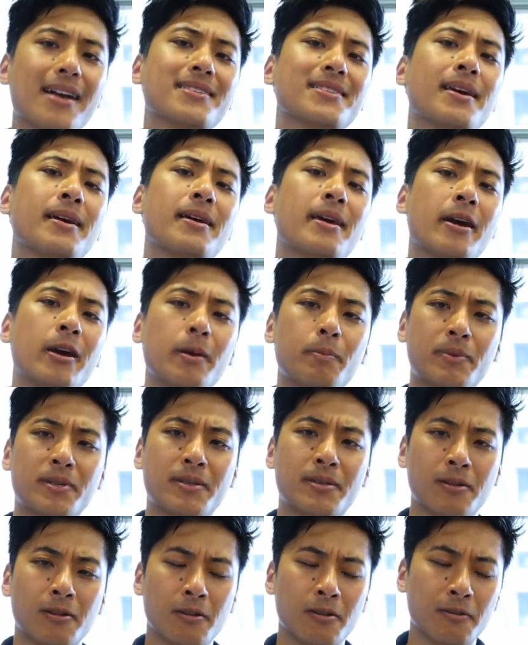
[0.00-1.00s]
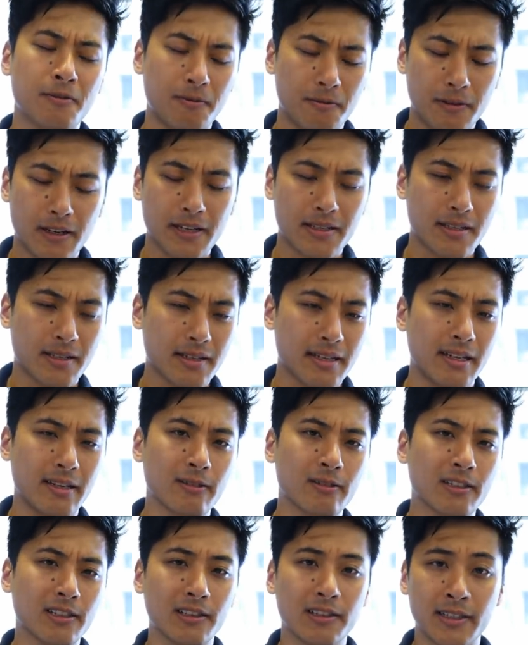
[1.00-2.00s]
As a hipster fixed
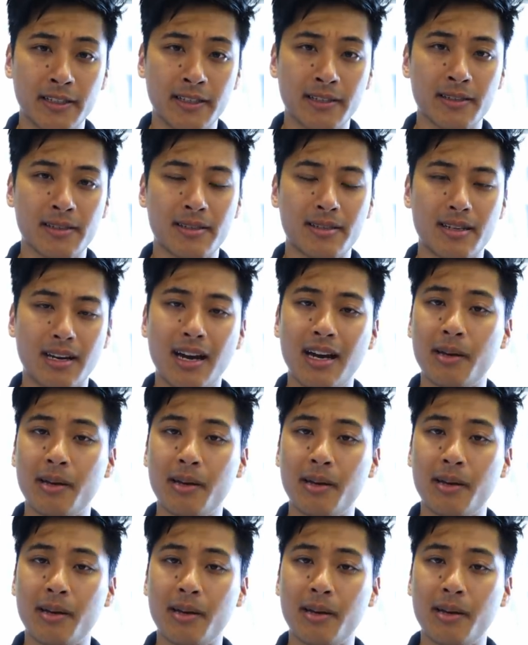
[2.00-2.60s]
gear elitist,